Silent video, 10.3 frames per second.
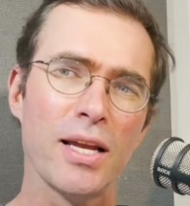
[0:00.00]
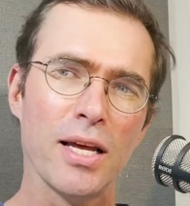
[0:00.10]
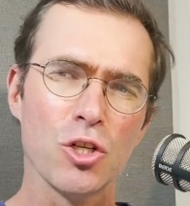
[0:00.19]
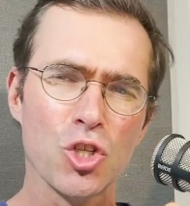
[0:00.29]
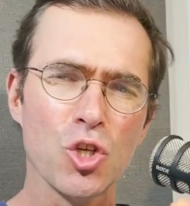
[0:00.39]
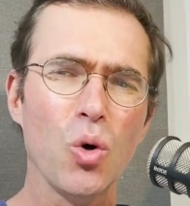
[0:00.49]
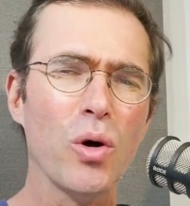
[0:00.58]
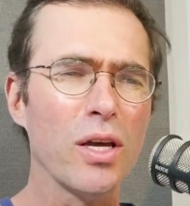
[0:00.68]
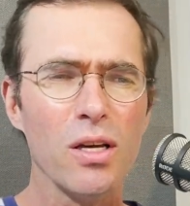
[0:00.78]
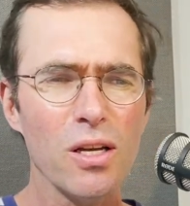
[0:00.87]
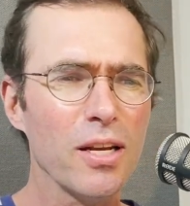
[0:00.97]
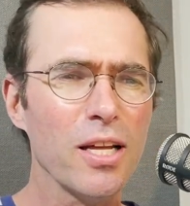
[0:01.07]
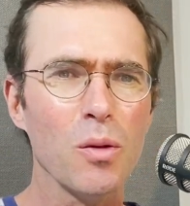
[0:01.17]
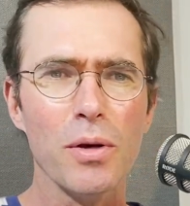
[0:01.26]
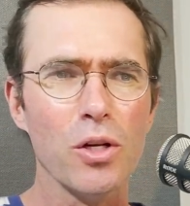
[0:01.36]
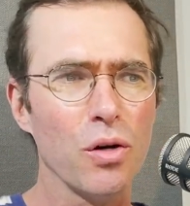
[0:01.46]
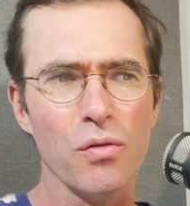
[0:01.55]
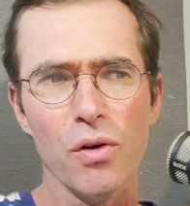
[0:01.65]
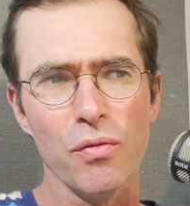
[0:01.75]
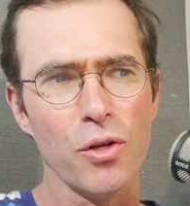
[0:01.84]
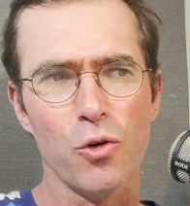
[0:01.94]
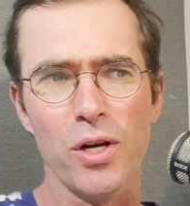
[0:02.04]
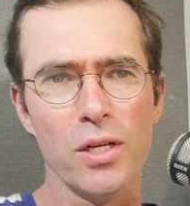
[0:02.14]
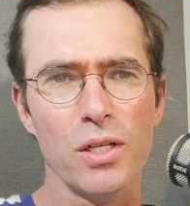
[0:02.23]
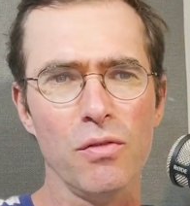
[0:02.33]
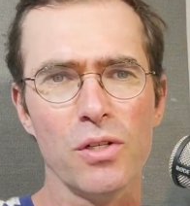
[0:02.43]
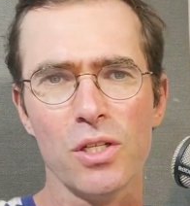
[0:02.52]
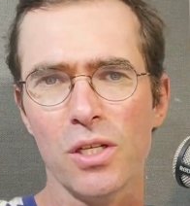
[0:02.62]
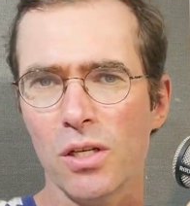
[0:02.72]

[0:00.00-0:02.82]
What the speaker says: and showing a little bit of the creativity,